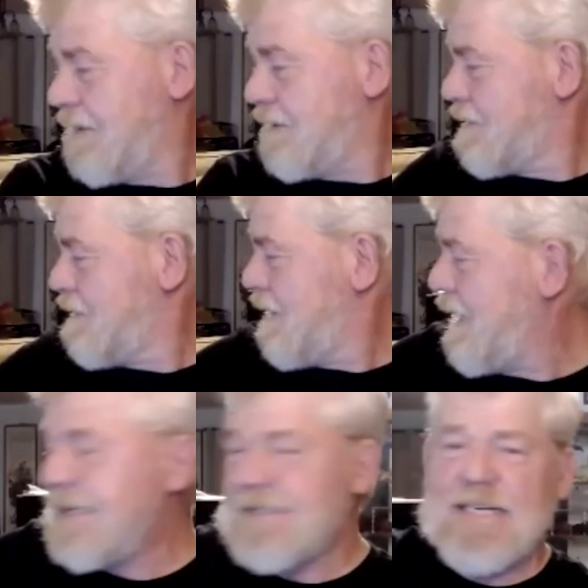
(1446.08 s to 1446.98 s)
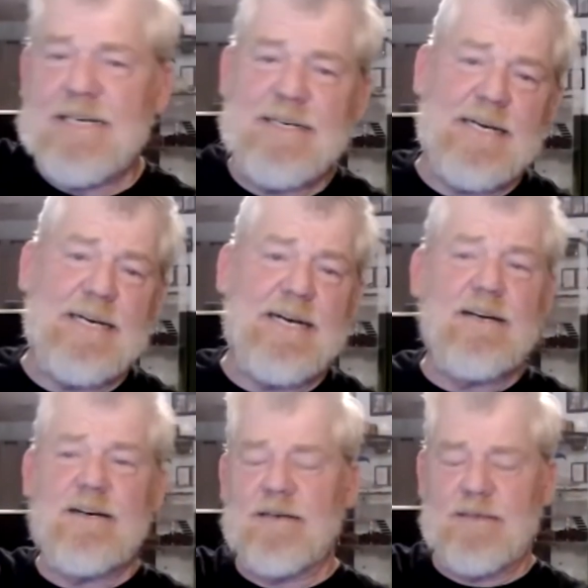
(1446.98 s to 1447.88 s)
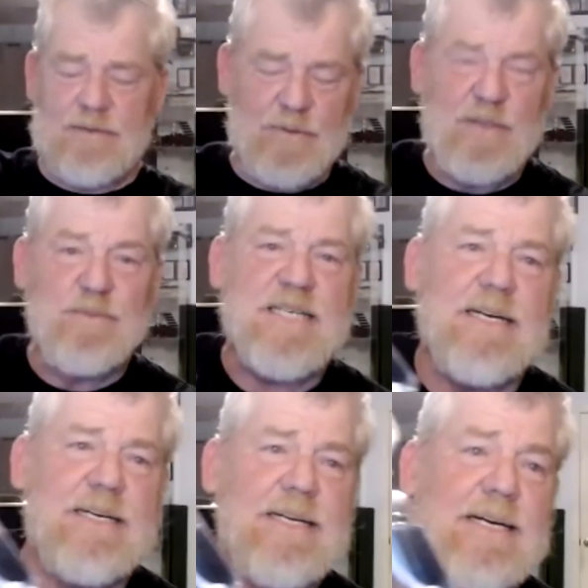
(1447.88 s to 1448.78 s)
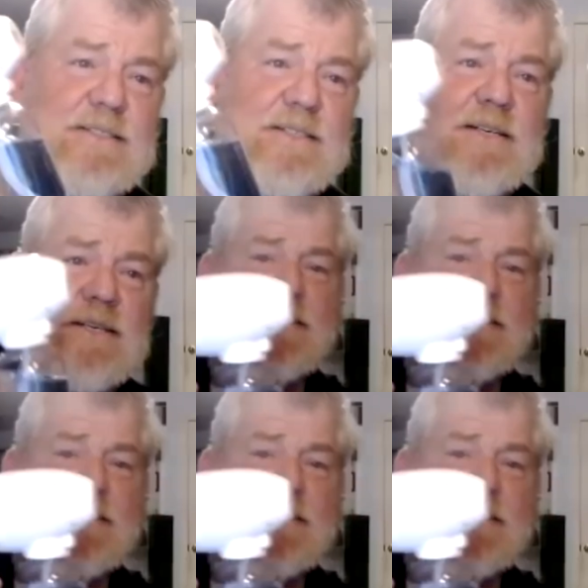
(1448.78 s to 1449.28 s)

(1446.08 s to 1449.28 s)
a hand sanitizer or a room sanitizer.